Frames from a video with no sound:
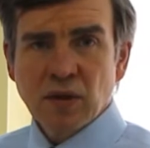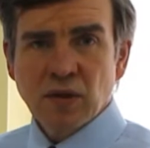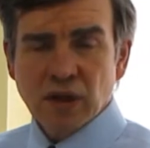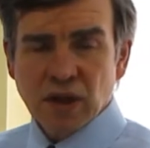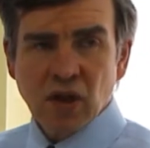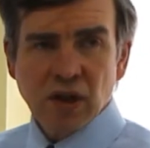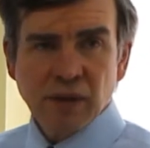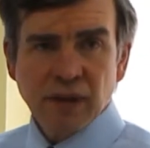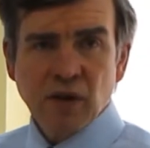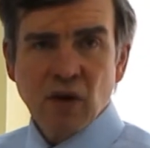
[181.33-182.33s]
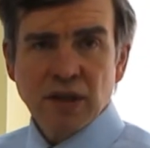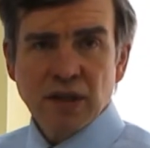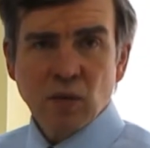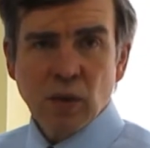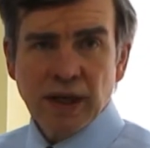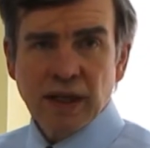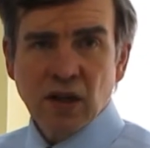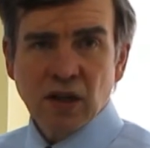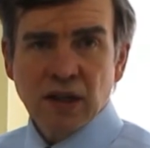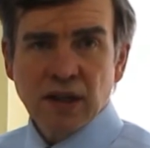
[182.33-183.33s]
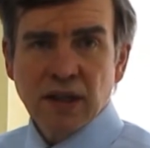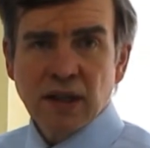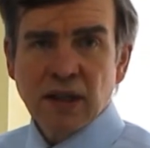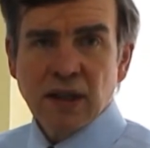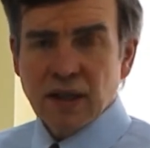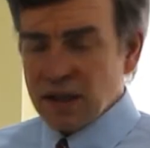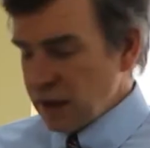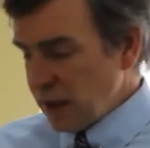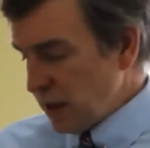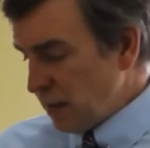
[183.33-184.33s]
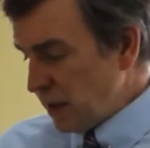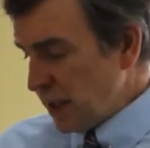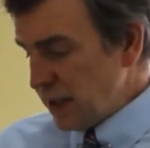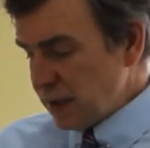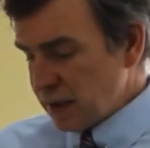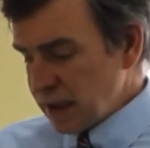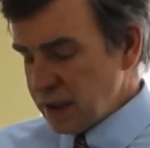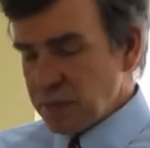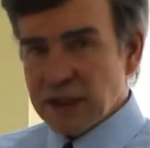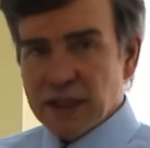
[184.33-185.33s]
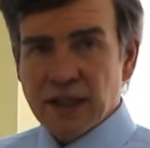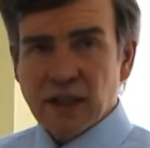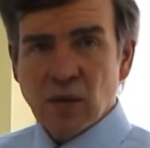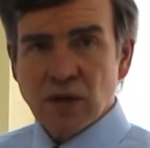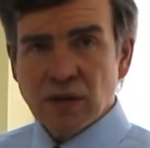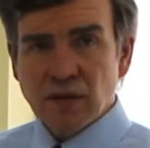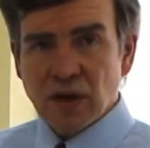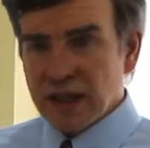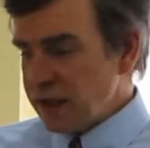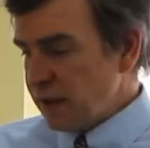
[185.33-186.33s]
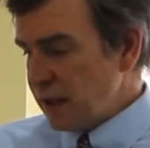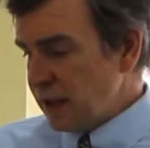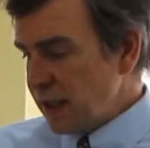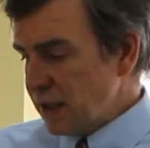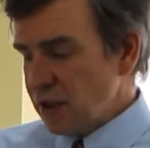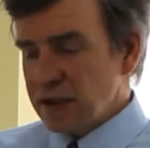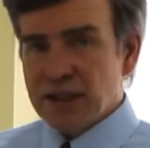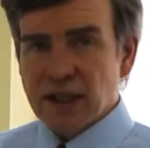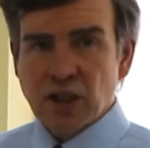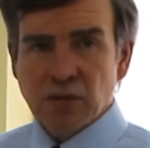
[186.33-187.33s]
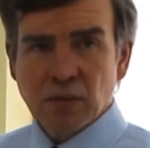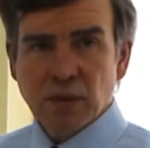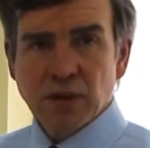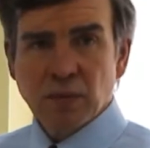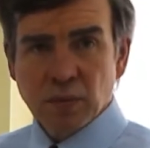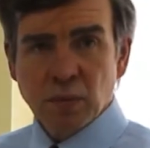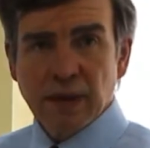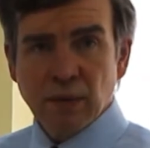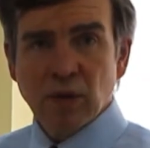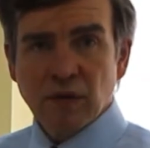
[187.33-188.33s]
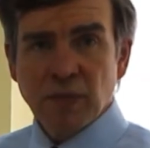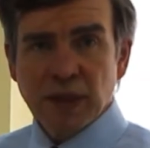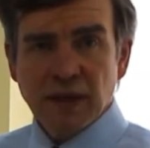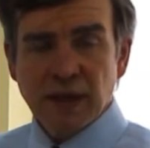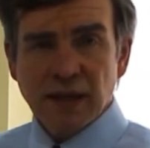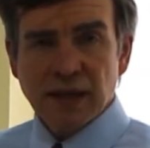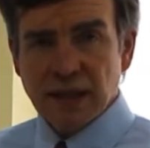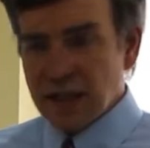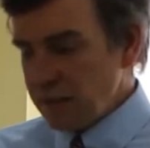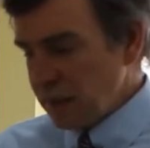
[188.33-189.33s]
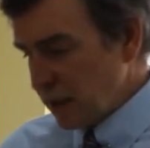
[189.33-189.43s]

Another collar you've got is the wing collar. These particular ones I've got here, these are detachable, which they would have been at that time.